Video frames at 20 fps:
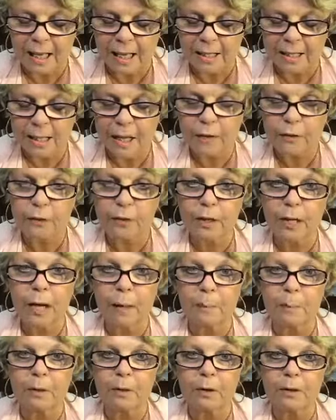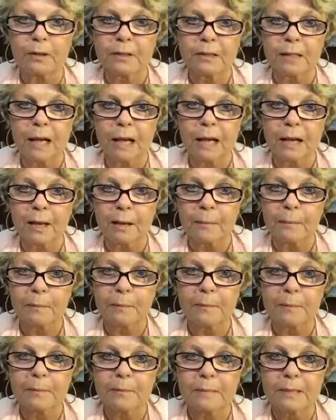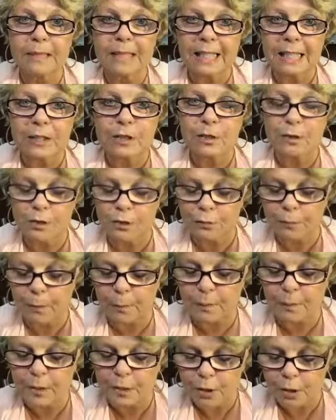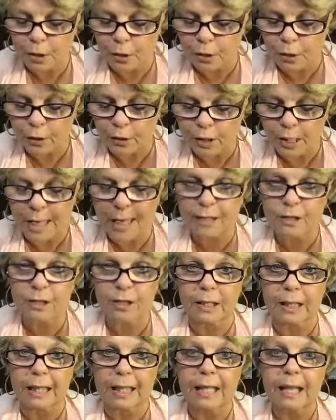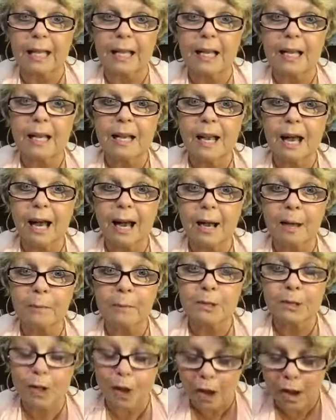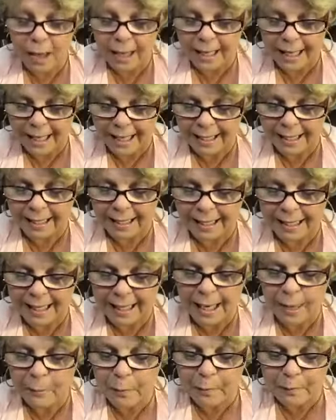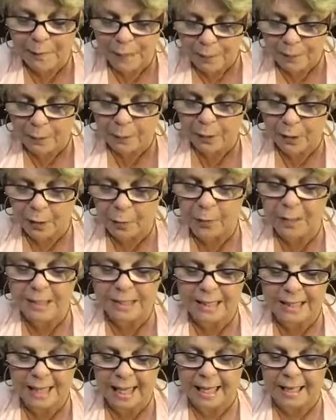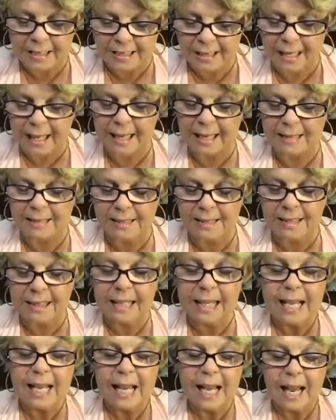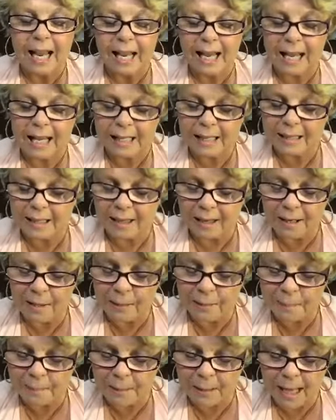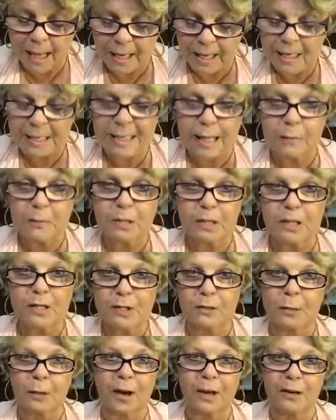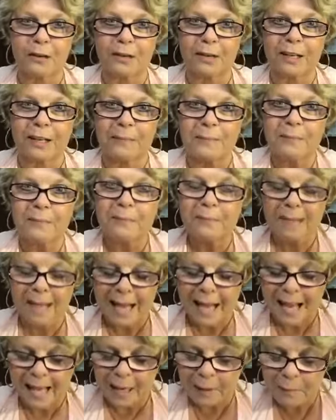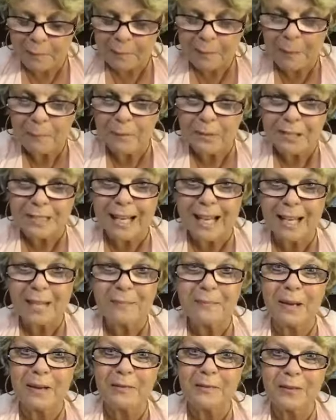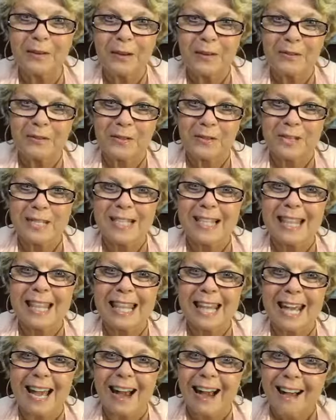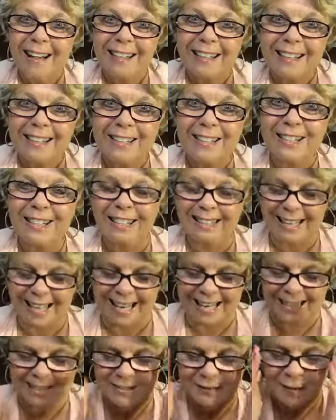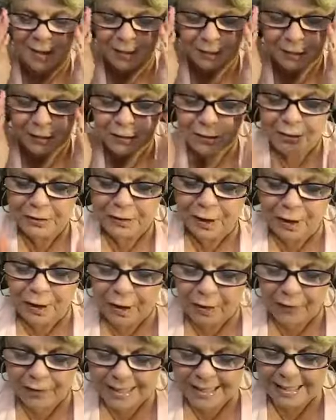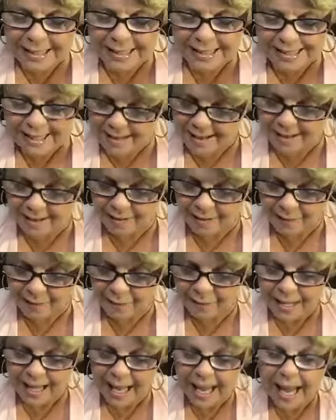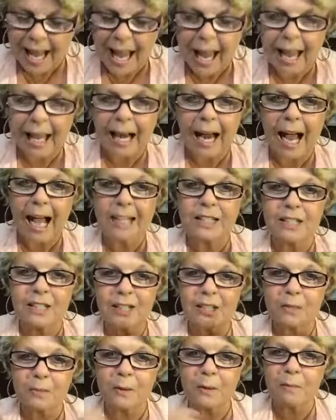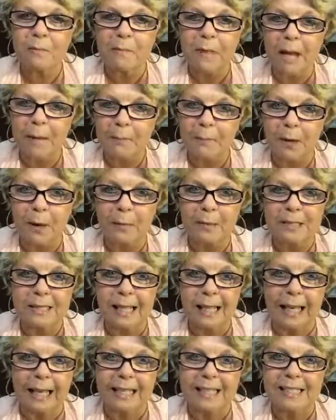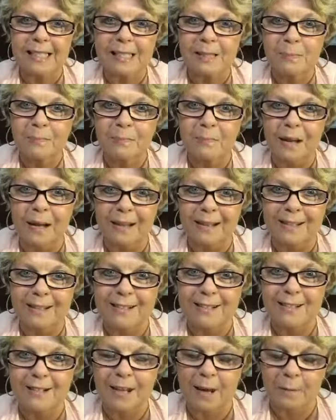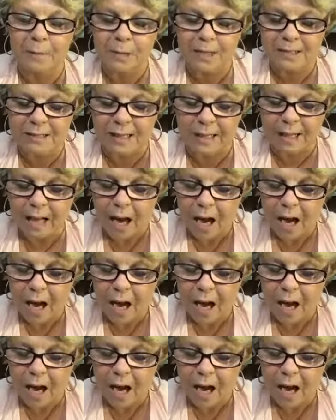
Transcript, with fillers: another couple um, teachers from the church actually um, taught at it. And I remember going to that class, and and because um, I was just so hungry. And I remember taking my very first theology class. So I learned all this stuff and I just remember I was like a sponge. I'm just like,